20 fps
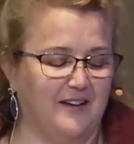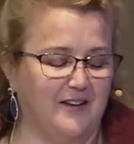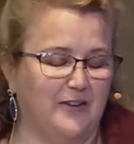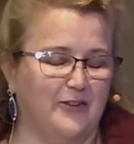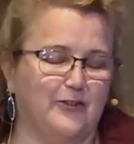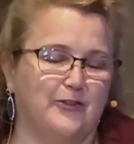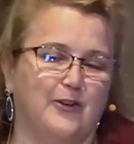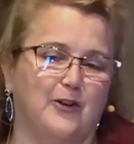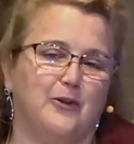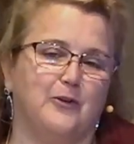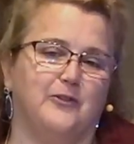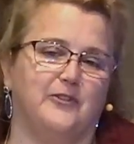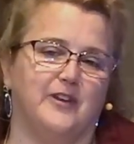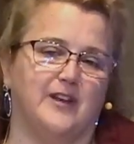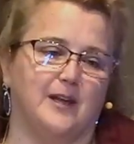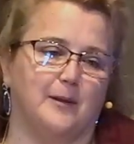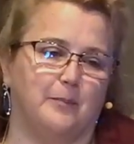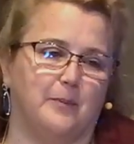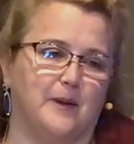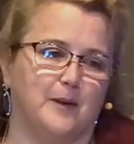so
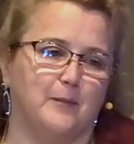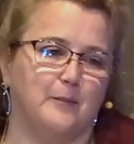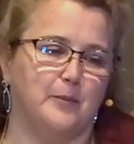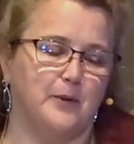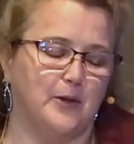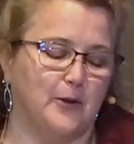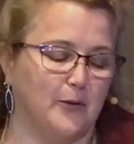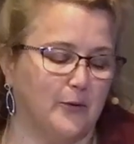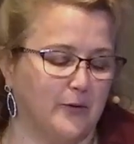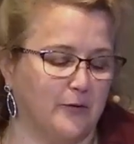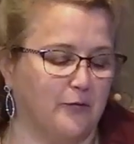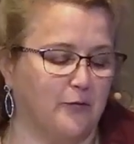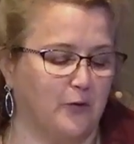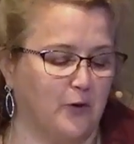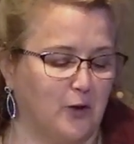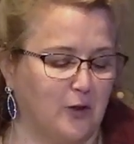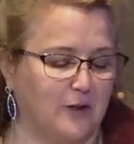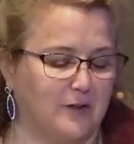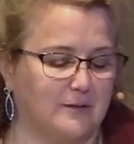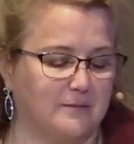deep and
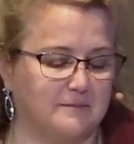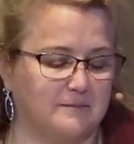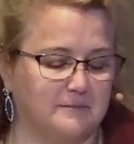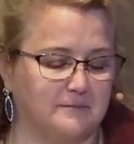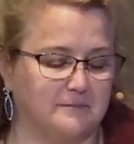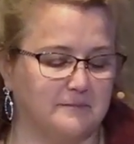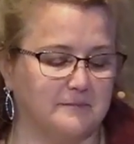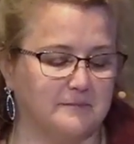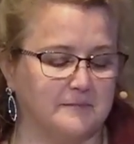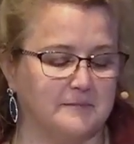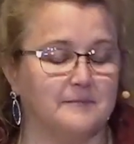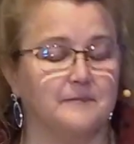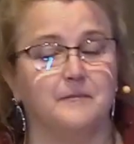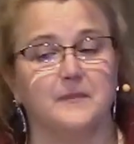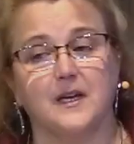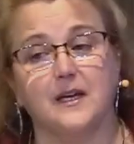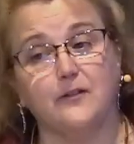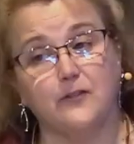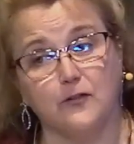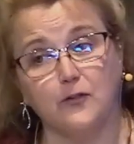beautiful.
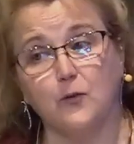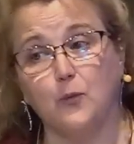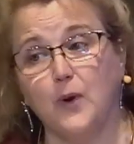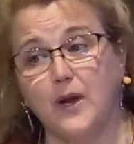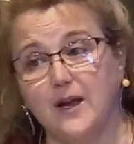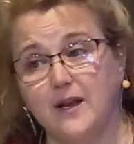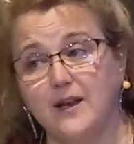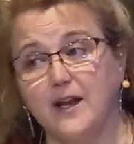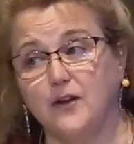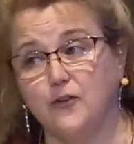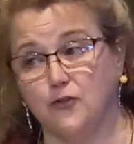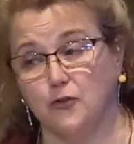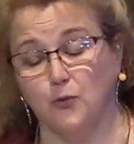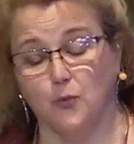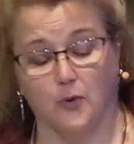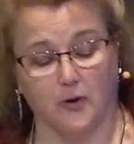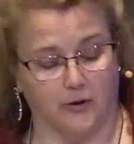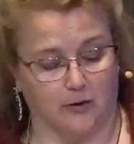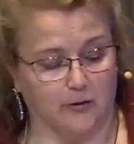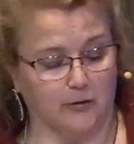It's the way nature
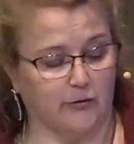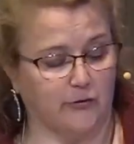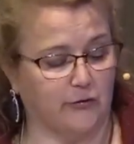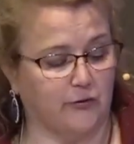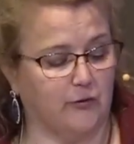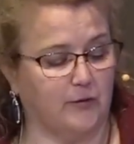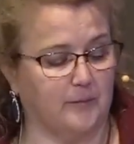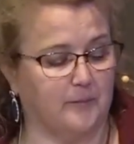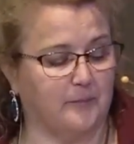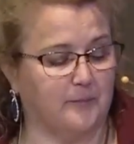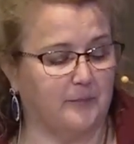works.